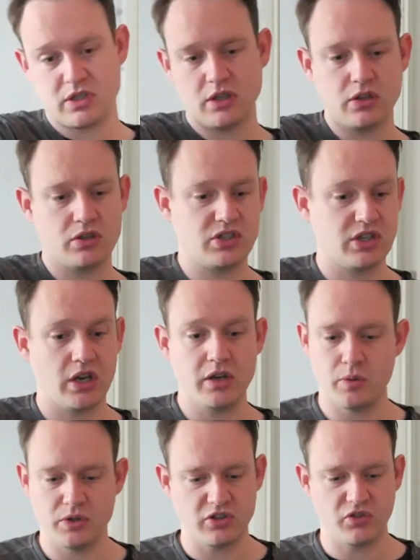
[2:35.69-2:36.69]
it's on the other
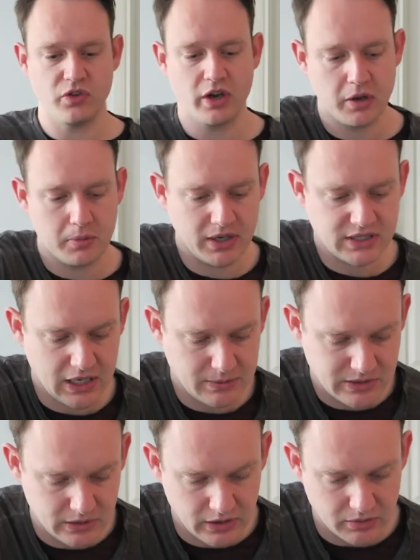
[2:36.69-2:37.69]
side, which is fine. It makes
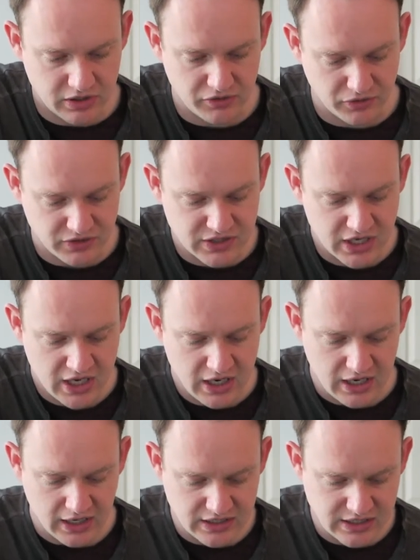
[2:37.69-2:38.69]
absolutely no difference.
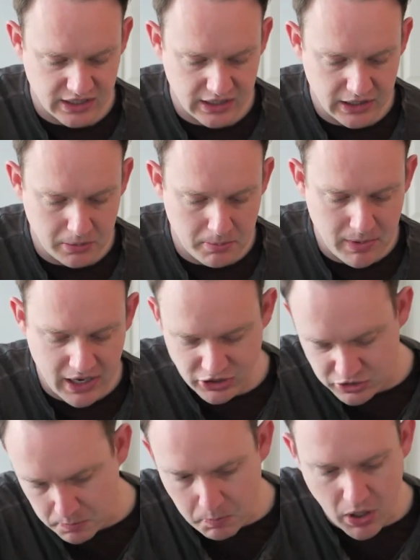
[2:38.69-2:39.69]
And it's like a little
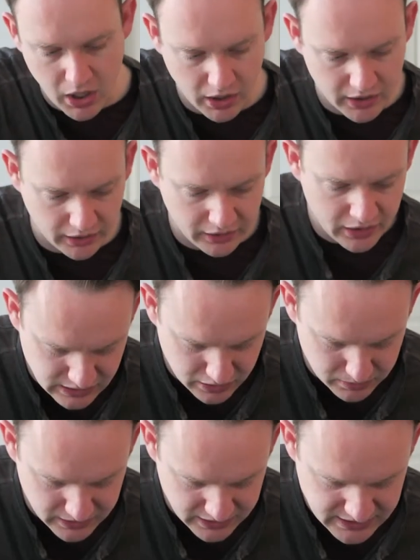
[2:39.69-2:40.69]
mesh pocket. It's not
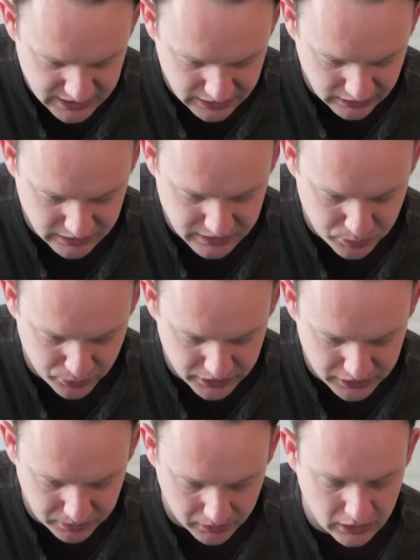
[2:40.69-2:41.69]
completely sealed, it's
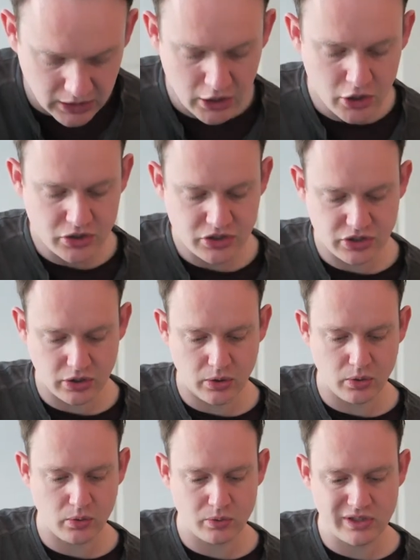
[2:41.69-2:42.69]
breathable.
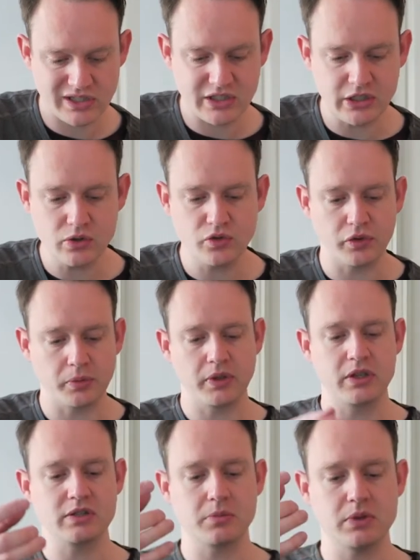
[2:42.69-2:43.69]
So that's useful
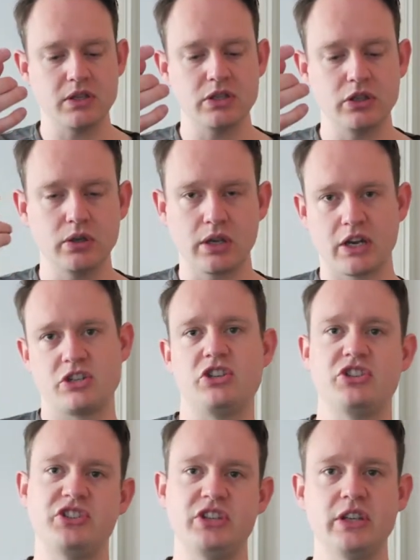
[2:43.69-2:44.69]
because it means that you can
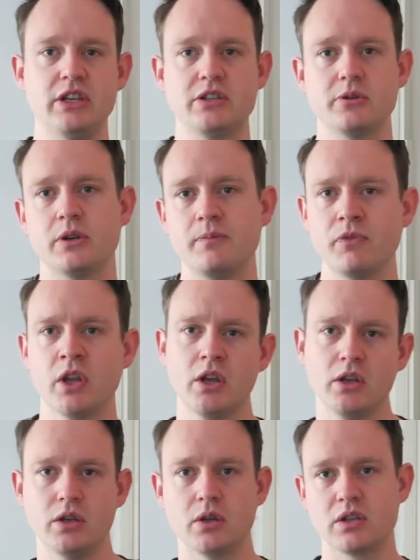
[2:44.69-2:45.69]
actually see into it.
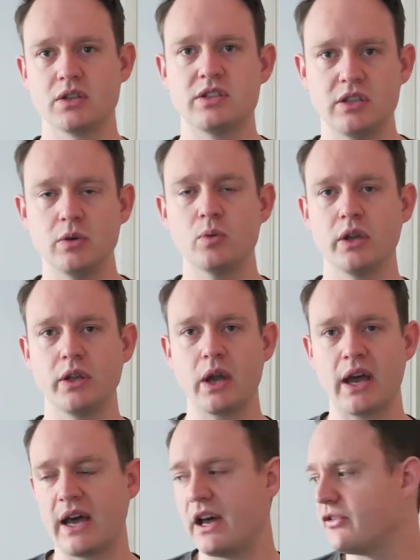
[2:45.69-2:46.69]
You can see what you
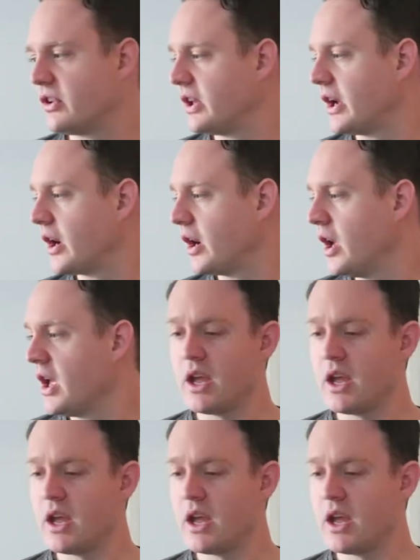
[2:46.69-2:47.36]
have in there.